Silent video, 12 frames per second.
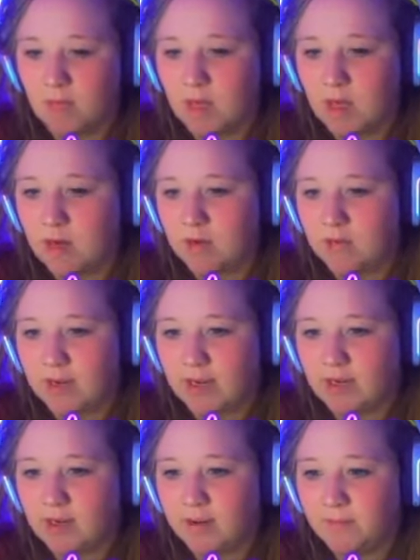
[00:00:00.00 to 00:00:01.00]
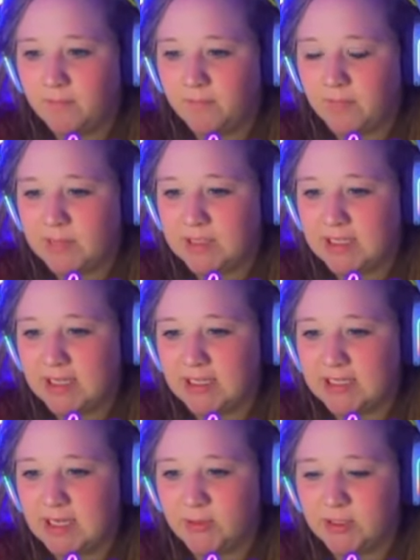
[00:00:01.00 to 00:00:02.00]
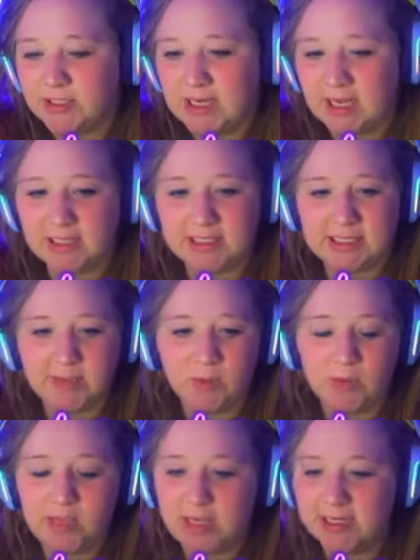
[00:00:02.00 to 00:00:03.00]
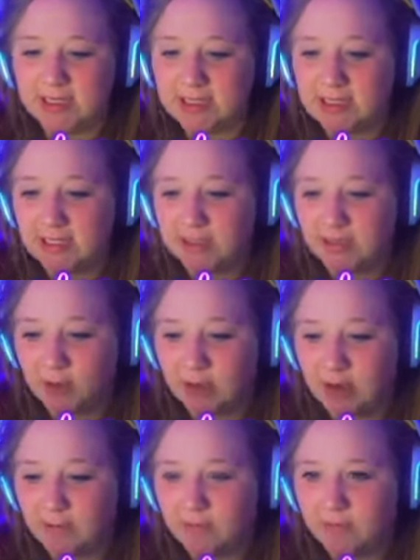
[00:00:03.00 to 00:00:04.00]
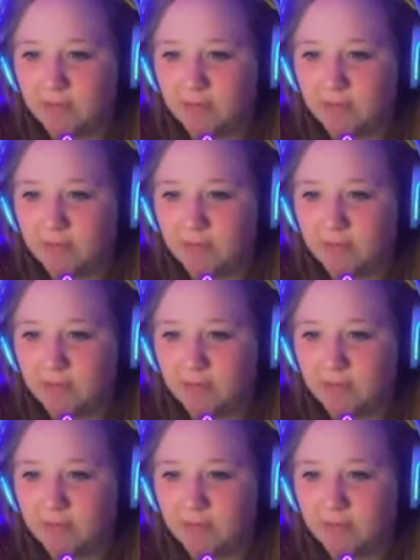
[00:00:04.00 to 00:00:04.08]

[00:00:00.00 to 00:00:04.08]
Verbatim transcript: All right. Tend the table, stock the table. We gotta sell some crap.